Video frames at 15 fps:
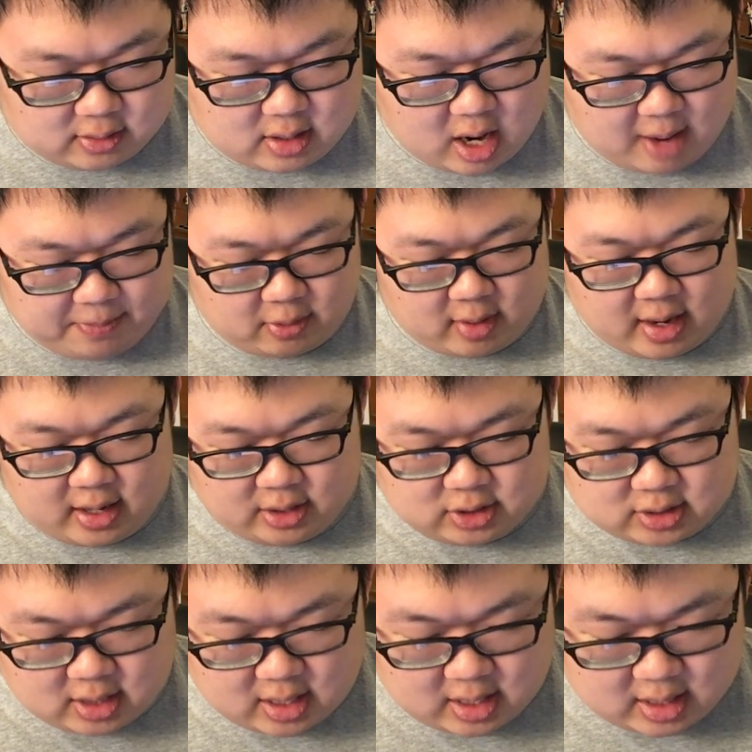
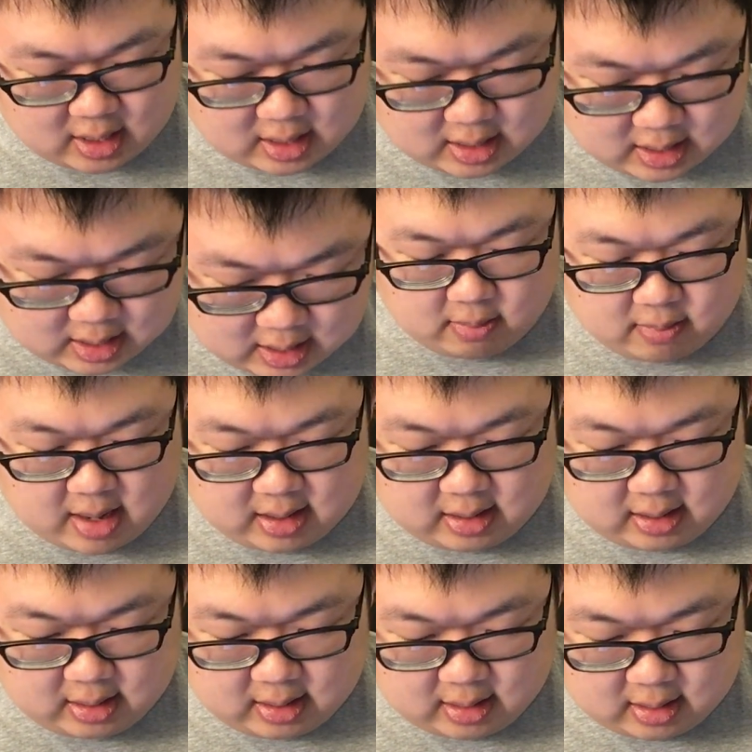Copperajah,
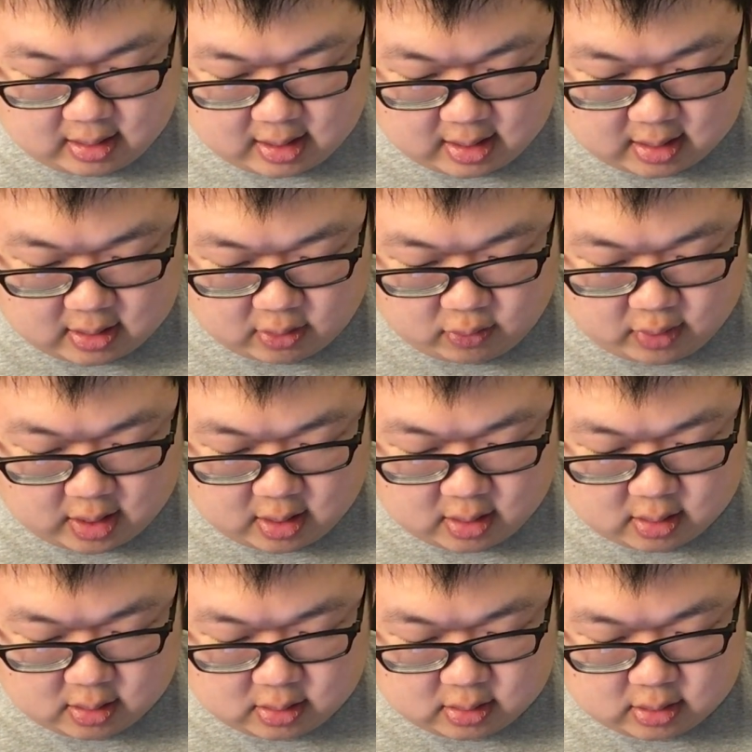making it like a
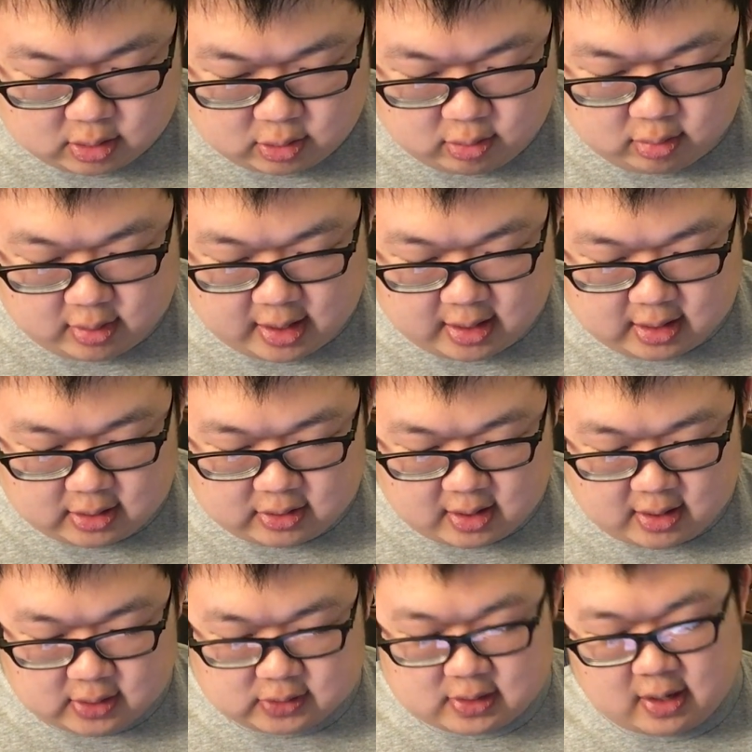weird two-legged
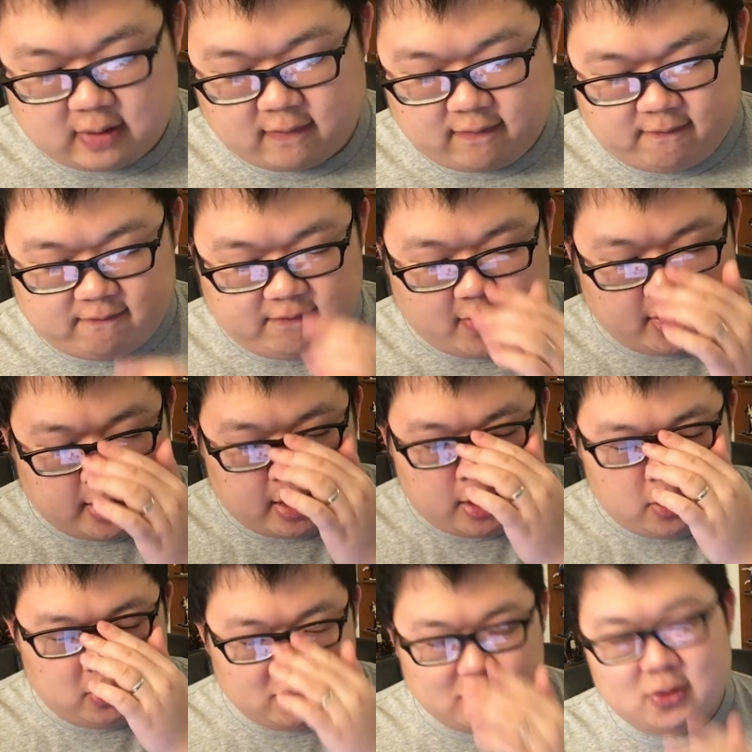thing is kind of
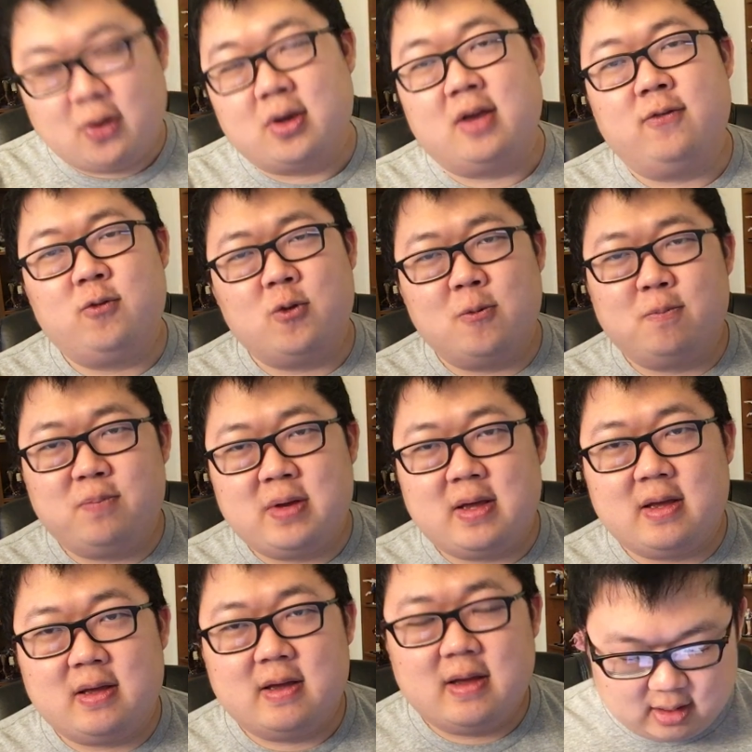funny, so I'll give you a
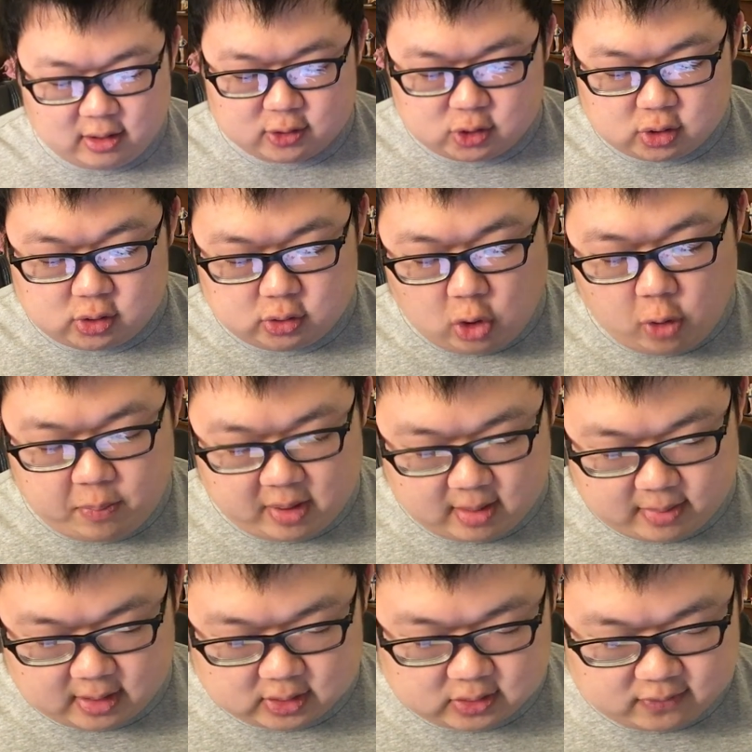B. It looks
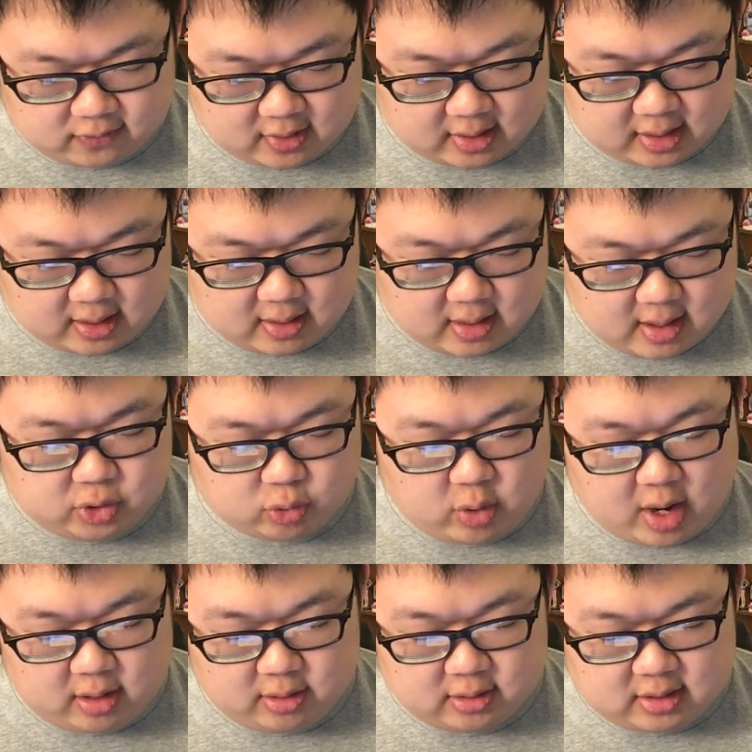stupid, but it's funny.
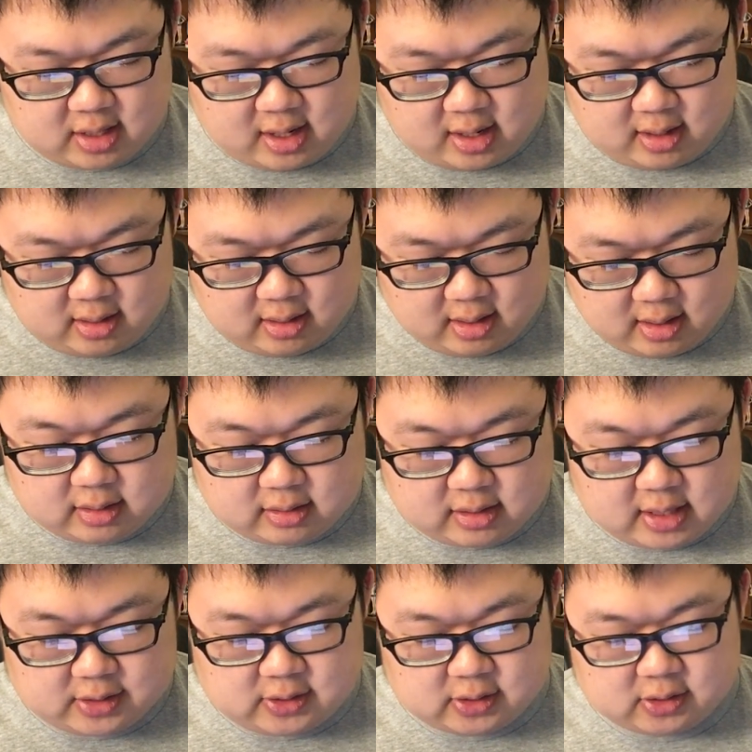Duraludon,
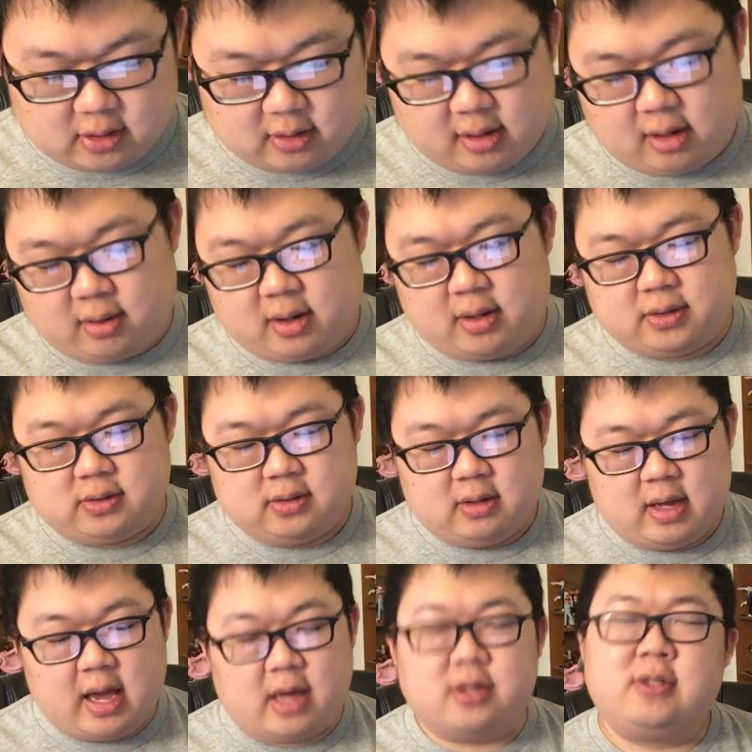this is hilarious.
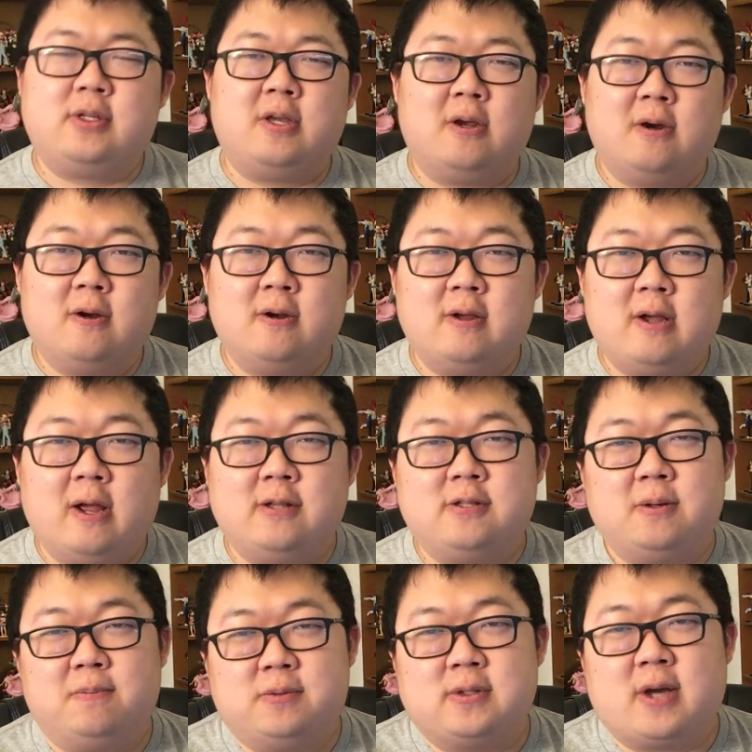S tier, it's
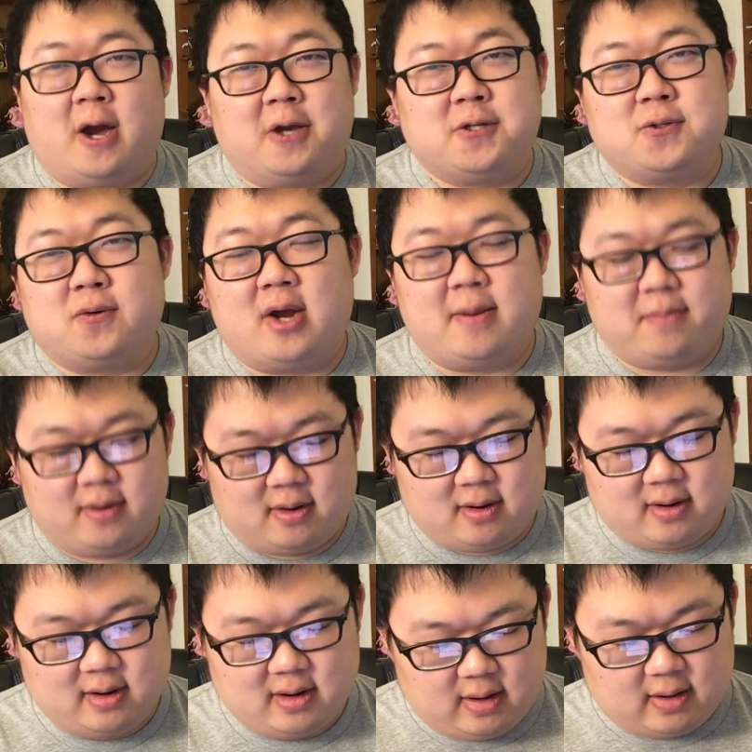a skyscraper.
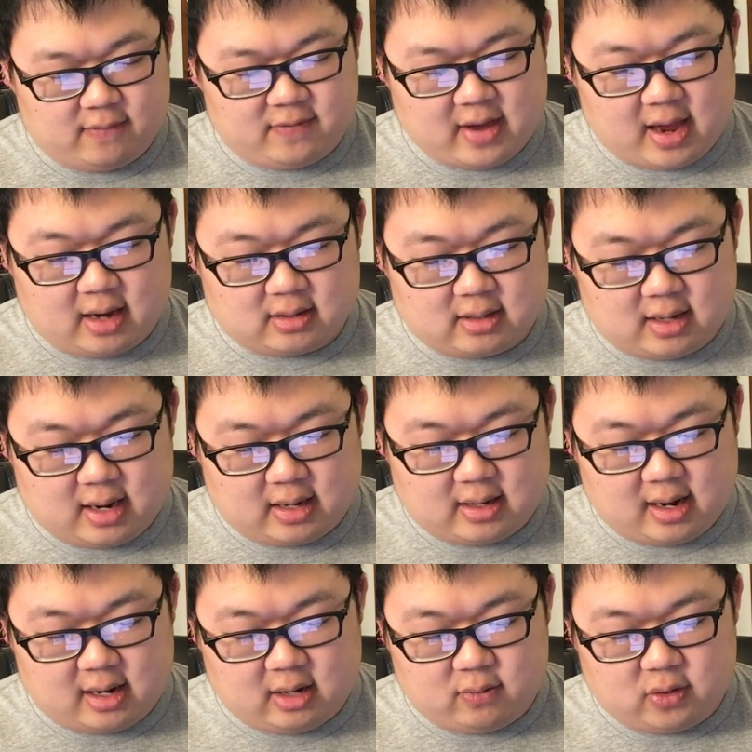In fact, I
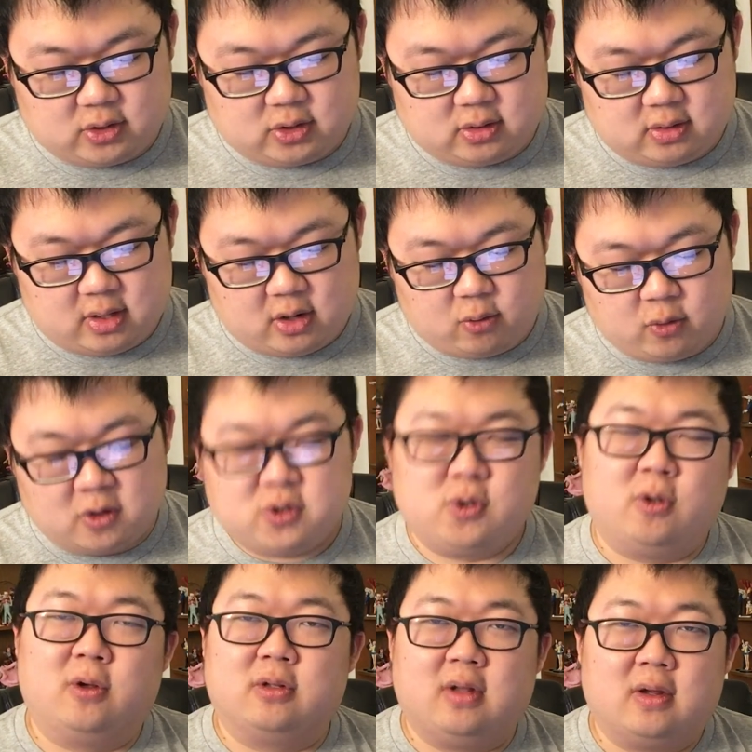kind of wish the
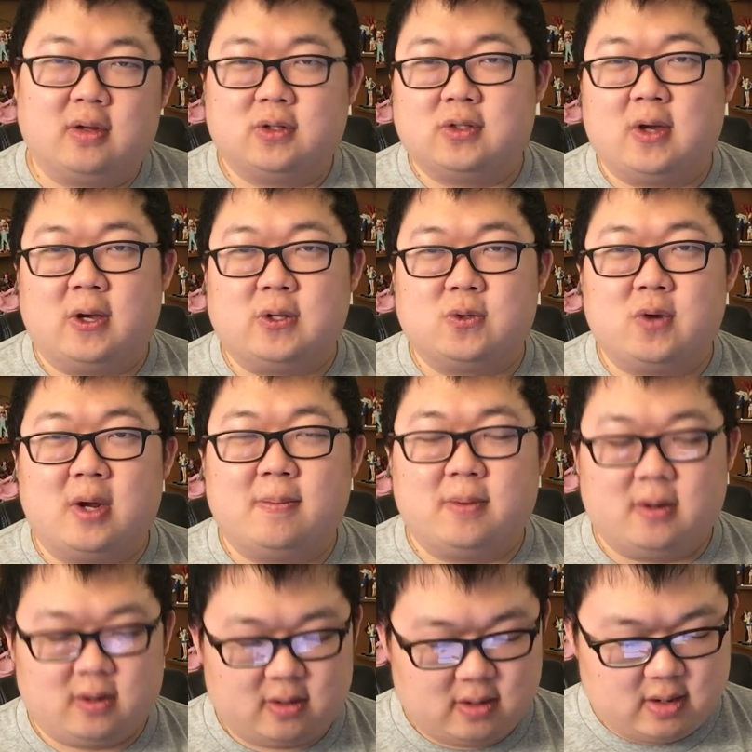original looked like a
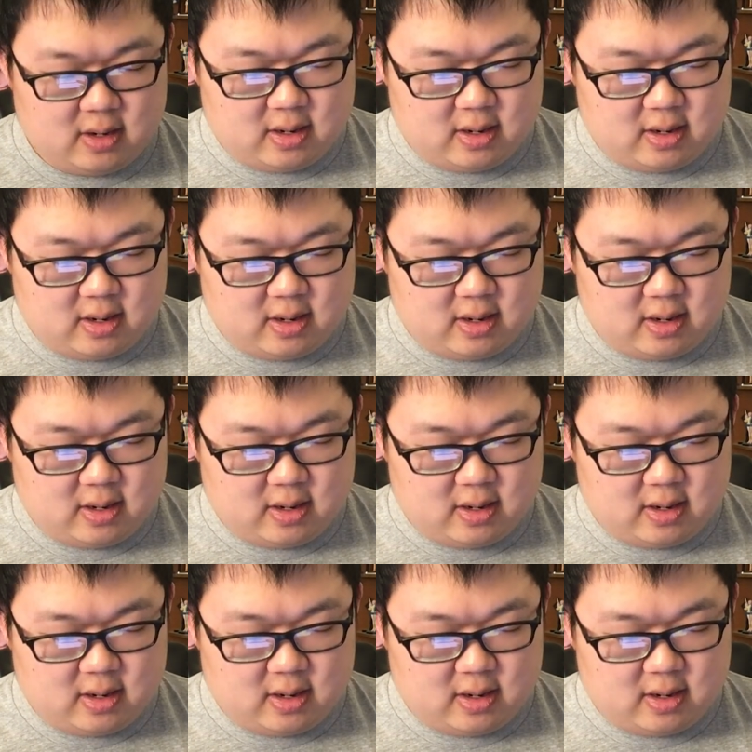skyscraper,